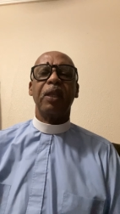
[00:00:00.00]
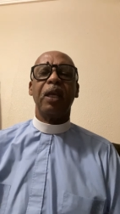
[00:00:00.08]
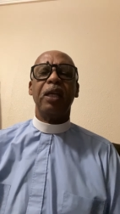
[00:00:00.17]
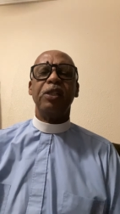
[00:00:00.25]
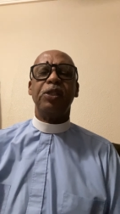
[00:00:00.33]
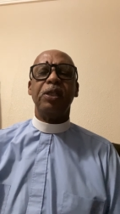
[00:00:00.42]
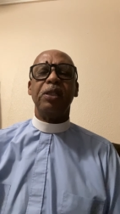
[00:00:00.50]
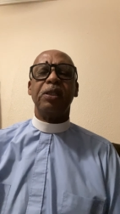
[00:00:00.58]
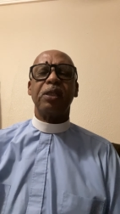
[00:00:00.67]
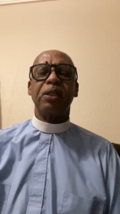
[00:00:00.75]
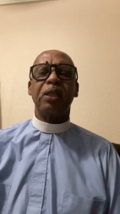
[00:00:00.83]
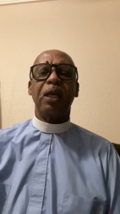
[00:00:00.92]
In
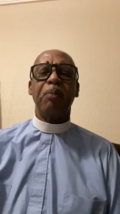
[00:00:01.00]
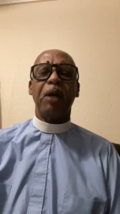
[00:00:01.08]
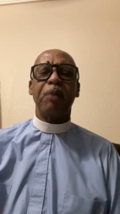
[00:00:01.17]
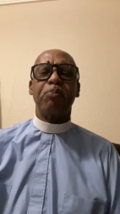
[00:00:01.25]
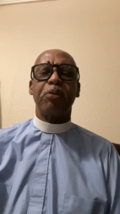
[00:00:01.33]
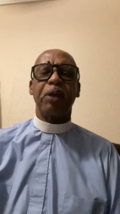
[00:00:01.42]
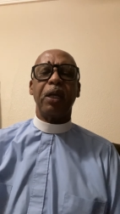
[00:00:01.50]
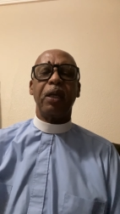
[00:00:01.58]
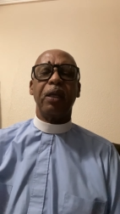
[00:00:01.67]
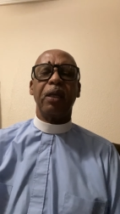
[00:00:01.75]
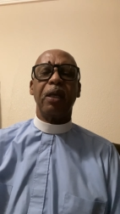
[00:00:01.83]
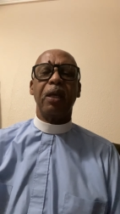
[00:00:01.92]
Jesus' name I pray.
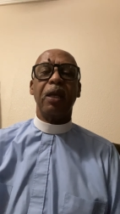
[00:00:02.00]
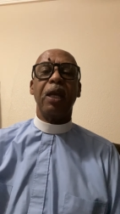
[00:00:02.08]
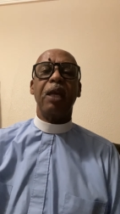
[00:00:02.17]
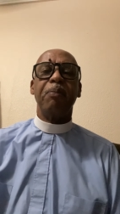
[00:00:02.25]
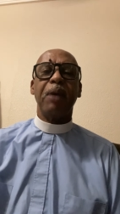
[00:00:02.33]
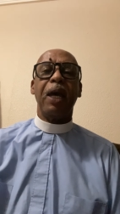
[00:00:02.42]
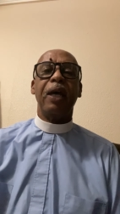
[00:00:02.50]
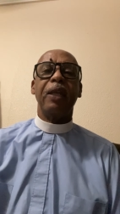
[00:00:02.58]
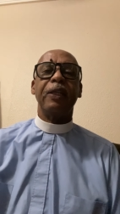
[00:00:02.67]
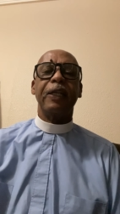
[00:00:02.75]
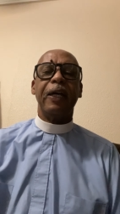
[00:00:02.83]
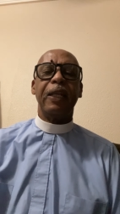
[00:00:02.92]
Amen
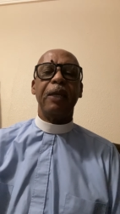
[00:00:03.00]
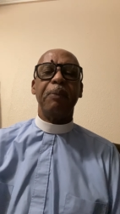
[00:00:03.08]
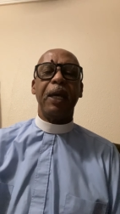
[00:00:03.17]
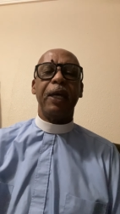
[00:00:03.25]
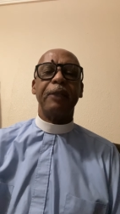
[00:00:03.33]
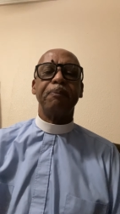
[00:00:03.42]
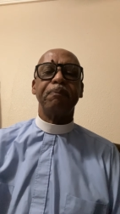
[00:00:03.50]
and amen.